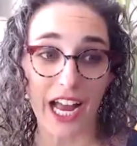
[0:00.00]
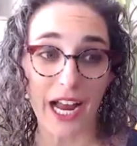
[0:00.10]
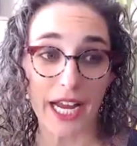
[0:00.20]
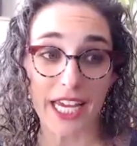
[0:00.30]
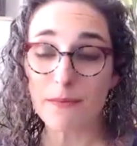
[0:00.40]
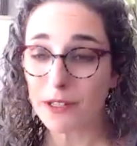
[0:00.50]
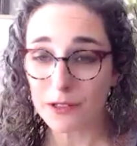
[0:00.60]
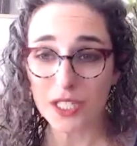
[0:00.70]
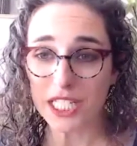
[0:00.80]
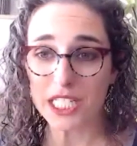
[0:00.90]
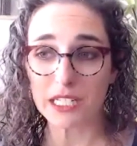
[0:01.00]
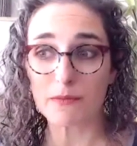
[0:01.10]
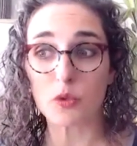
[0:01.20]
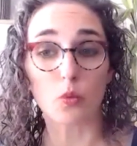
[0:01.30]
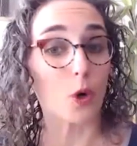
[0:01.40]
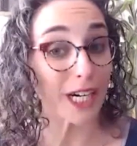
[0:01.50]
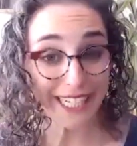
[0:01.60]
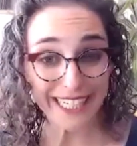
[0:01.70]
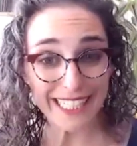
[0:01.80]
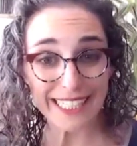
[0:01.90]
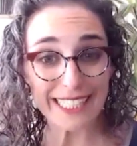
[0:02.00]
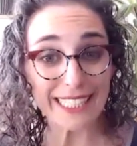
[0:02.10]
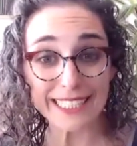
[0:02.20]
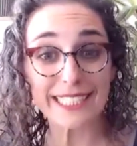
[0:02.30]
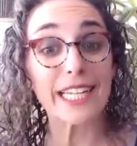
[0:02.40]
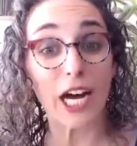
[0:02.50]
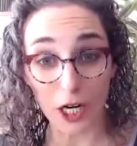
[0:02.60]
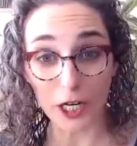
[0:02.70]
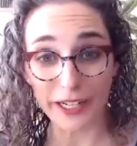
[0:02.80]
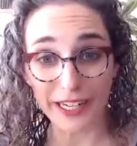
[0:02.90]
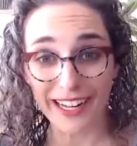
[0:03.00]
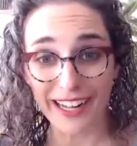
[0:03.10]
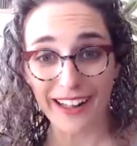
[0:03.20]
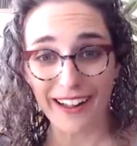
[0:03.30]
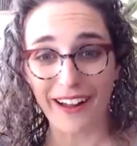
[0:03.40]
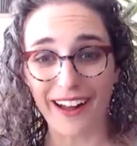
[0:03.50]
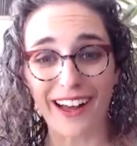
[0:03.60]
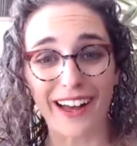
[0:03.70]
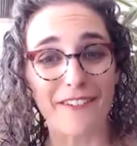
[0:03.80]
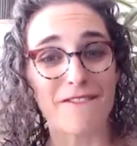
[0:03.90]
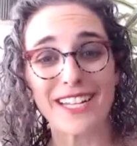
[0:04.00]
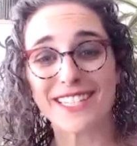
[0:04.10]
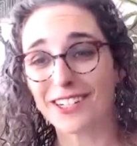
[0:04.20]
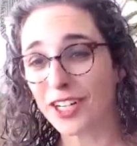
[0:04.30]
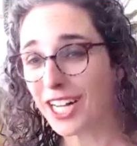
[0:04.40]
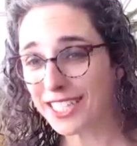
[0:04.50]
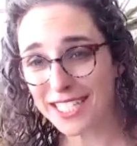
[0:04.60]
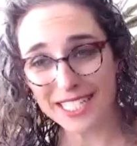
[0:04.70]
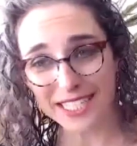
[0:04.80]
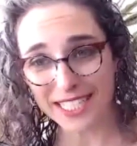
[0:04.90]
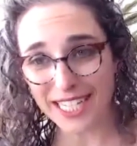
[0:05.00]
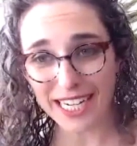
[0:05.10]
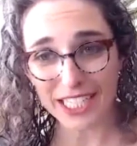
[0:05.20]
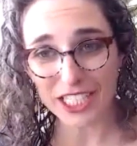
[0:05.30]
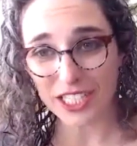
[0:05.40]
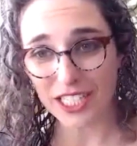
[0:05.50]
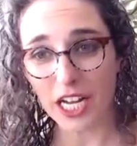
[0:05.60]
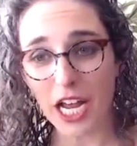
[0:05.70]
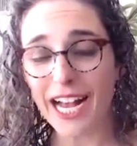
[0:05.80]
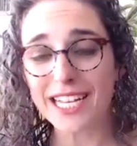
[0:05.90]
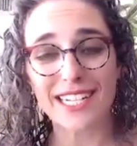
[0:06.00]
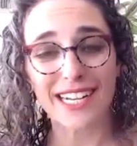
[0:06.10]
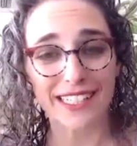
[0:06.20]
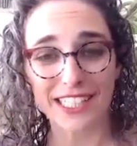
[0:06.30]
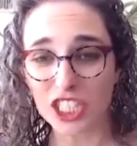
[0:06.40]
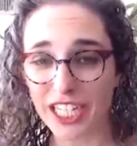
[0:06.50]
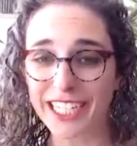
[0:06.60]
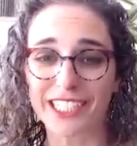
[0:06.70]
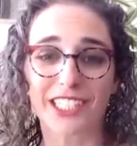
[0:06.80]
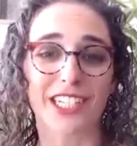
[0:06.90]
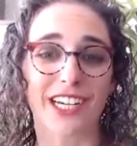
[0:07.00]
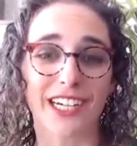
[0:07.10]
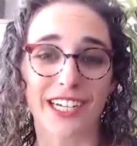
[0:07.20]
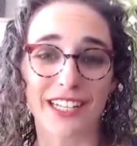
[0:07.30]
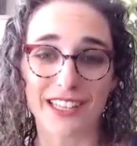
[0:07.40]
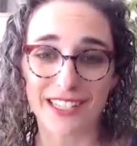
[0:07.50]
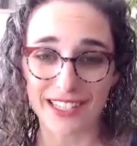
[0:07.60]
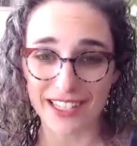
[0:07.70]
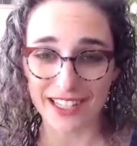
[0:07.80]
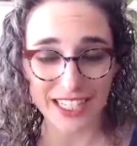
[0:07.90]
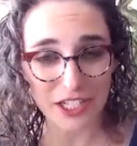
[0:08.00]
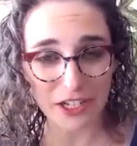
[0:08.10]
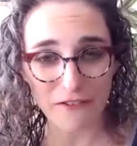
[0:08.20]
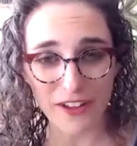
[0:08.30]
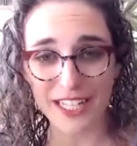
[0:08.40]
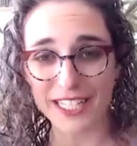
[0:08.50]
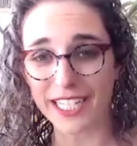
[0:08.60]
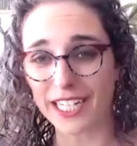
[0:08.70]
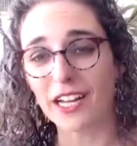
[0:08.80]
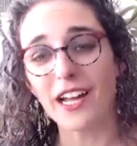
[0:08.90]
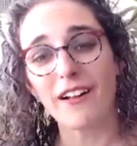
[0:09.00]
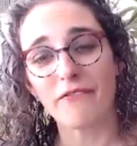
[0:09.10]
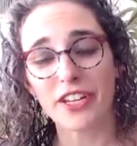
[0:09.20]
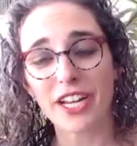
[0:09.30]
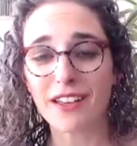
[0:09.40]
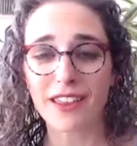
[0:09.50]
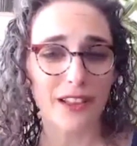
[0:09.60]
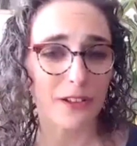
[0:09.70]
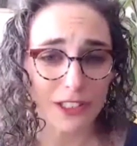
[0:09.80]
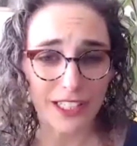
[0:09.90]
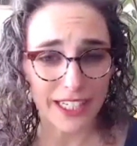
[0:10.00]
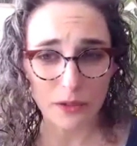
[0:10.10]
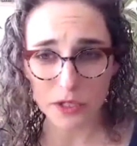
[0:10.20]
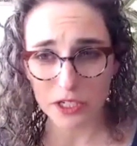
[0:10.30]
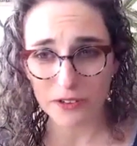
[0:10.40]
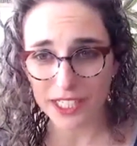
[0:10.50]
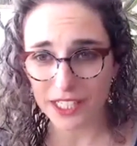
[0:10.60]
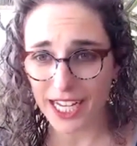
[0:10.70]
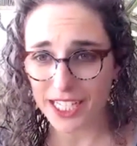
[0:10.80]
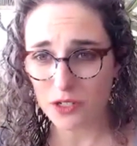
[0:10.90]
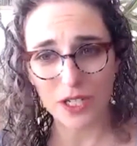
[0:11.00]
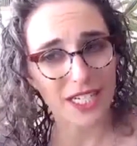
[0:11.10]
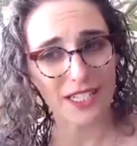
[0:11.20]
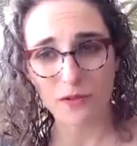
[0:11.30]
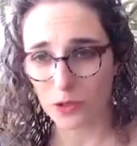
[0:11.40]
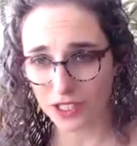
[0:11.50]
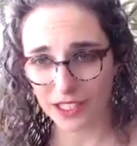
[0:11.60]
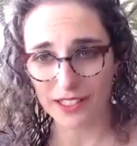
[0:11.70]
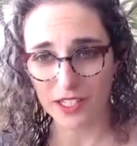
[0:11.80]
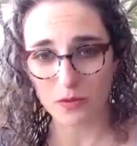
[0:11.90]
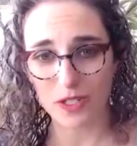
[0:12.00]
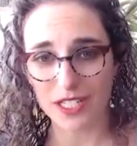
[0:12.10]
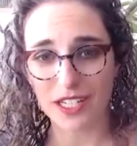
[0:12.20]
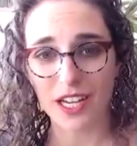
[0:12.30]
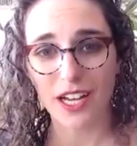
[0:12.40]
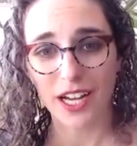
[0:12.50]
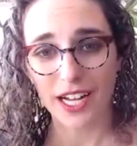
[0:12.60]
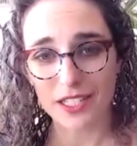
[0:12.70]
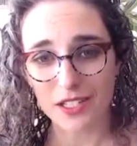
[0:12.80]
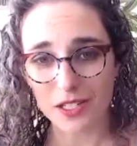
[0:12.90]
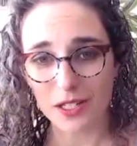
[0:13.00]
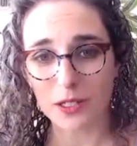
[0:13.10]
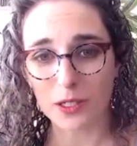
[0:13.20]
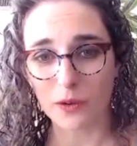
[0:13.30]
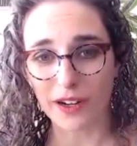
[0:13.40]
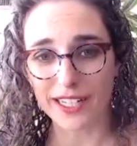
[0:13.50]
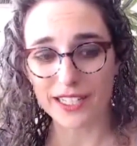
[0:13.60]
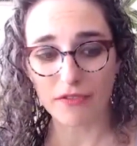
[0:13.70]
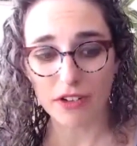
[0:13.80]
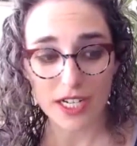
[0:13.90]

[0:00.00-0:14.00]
keeping those systems working is hard. Events are constantly getting accidentally changed. Things are failing. Data that looked like it was correct last week isn't working this week. And so it's very